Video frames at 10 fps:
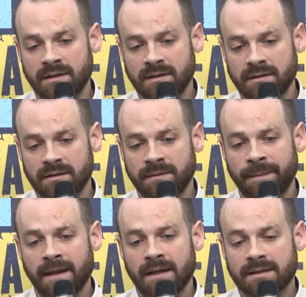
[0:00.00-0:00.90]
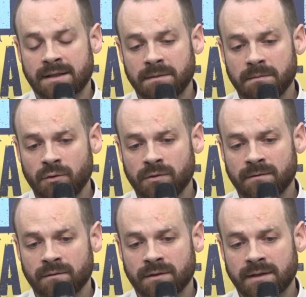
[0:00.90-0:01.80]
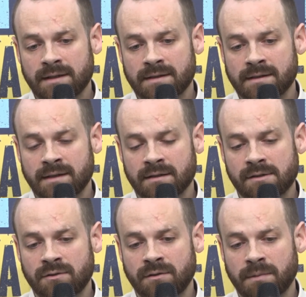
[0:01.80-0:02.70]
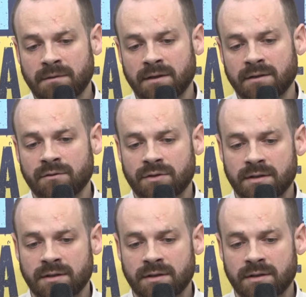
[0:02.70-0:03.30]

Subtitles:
the efficiency of this process. It will be of